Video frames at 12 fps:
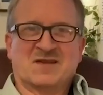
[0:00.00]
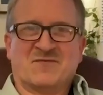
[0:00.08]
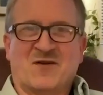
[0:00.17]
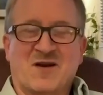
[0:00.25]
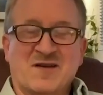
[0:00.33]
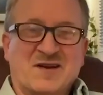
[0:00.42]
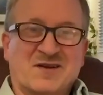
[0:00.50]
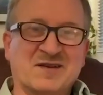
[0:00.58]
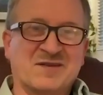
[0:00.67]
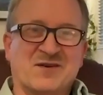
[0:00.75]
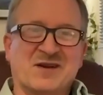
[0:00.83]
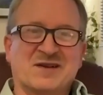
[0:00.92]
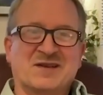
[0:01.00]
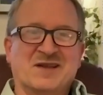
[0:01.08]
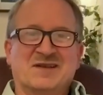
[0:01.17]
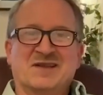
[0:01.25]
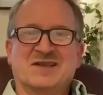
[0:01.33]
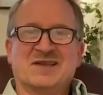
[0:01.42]
As far as they're concerned, it
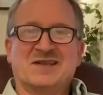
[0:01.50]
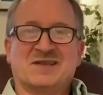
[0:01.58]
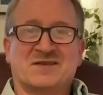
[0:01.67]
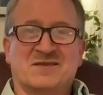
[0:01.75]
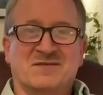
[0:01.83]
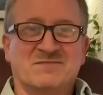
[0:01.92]
doesn't exist.